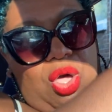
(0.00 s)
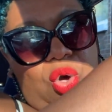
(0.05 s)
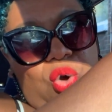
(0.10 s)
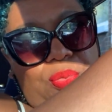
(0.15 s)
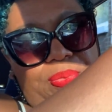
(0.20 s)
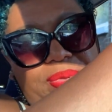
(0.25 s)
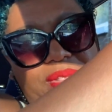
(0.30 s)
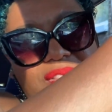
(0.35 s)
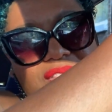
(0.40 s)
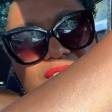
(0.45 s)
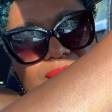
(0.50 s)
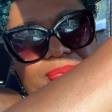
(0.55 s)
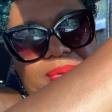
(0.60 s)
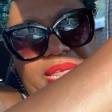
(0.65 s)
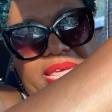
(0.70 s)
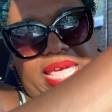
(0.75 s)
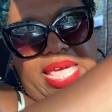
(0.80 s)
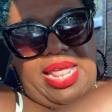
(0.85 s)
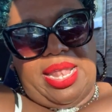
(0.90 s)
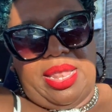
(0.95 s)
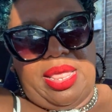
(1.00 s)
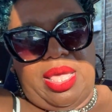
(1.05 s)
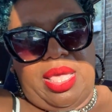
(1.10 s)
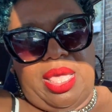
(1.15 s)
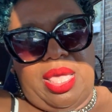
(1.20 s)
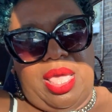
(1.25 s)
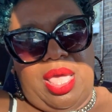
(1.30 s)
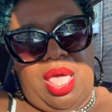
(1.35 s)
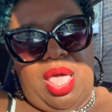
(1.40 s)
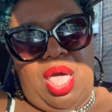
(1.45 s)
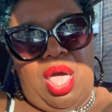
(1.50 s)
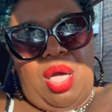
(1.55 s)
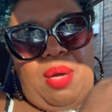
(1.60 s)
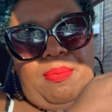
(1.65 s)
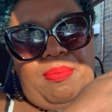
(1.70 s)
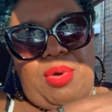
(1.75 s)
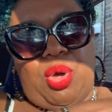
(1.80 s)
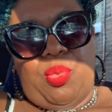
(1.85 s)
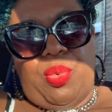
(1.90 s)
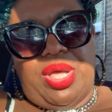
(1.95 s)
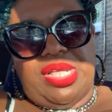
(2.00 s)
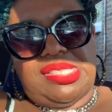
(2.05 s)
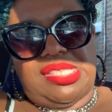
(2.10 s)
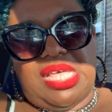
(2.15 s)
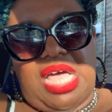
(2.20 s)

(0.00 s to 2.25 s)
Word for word: open split. But what's